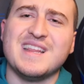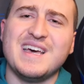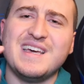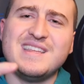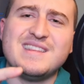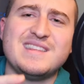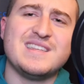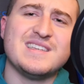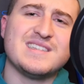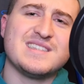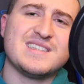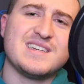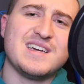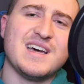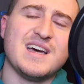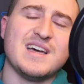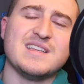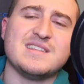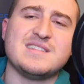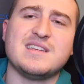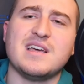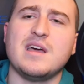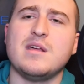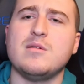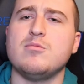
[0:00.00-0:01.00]
like this
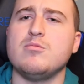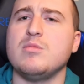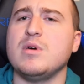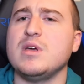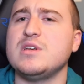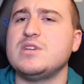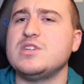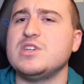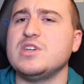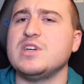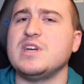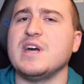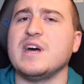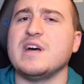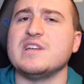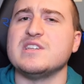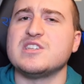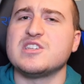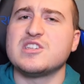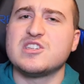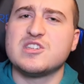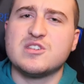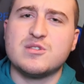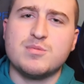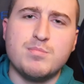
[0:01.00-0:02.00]
content, make sure you
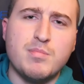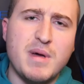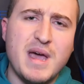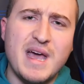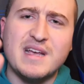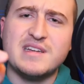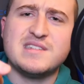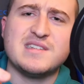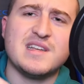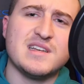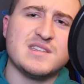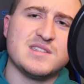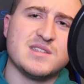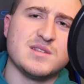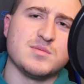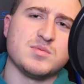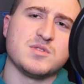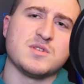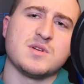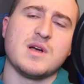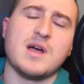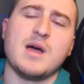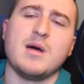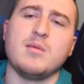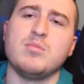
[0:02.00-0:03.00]
guys smash that
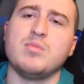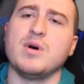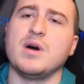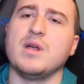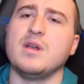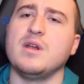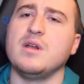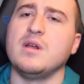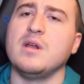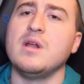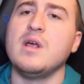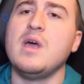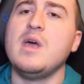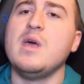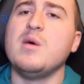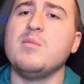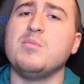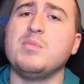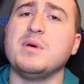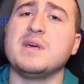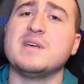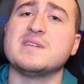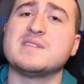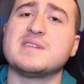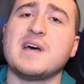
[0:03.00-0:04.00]
subscribe button
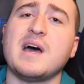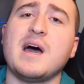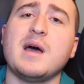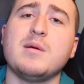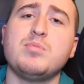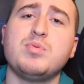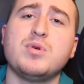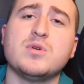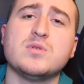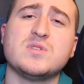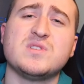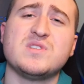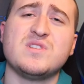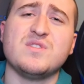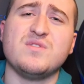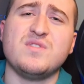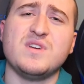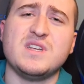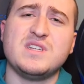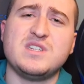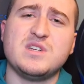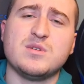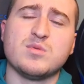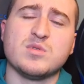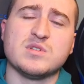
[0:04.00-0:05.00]
because I post
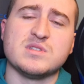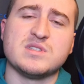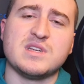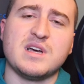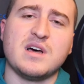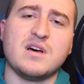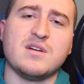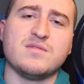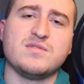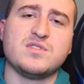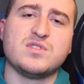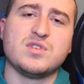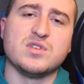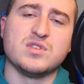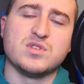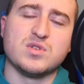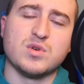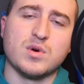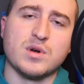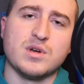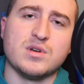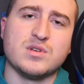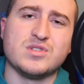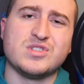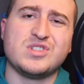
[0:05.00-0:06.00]
DaVinci Resolve
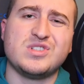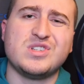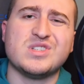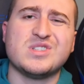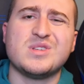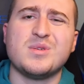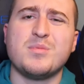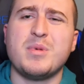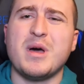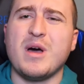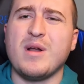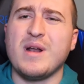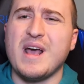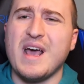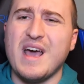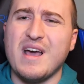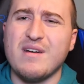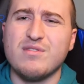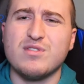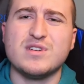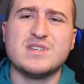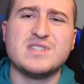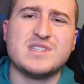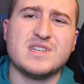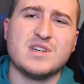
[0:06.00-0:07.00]
tutorials just about
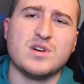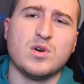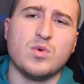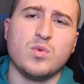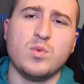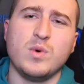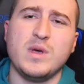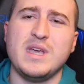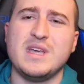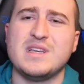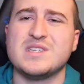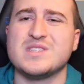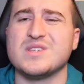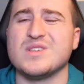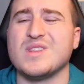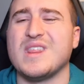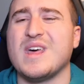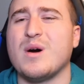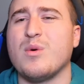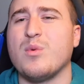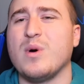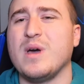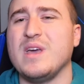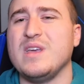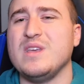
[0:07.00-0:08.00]
every single week so
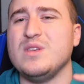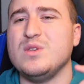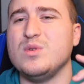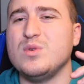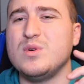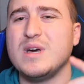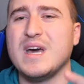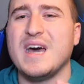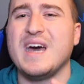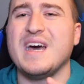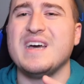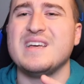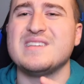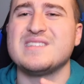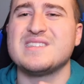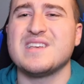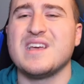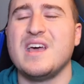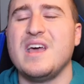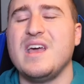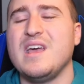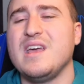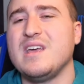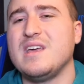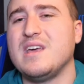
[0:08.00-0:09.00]
that way you guys
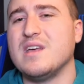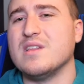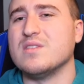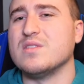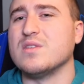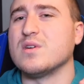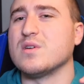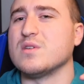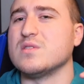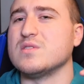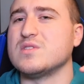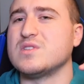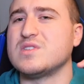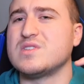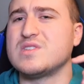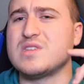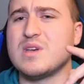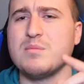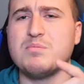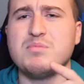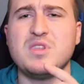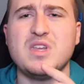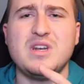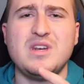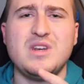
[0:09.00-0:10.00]
can learn
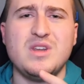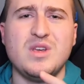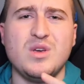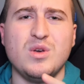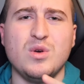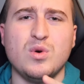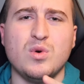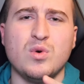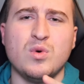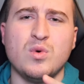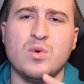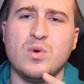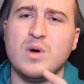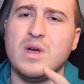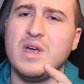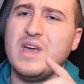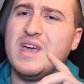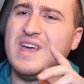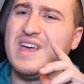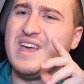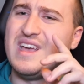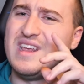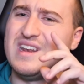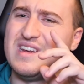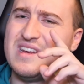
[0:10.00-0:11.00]
something new
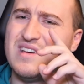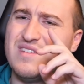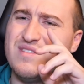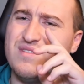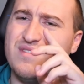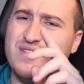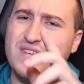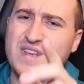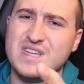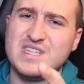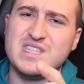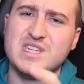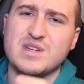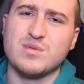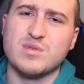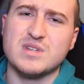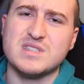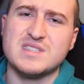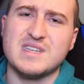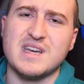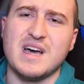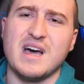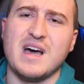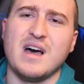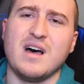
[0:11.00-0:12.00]
in DaVinci
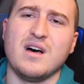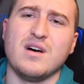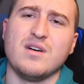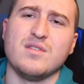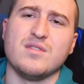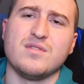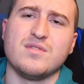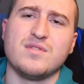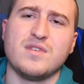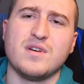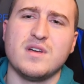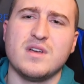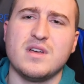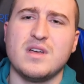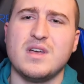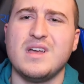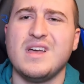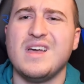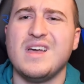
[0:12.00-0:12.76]
Resolve.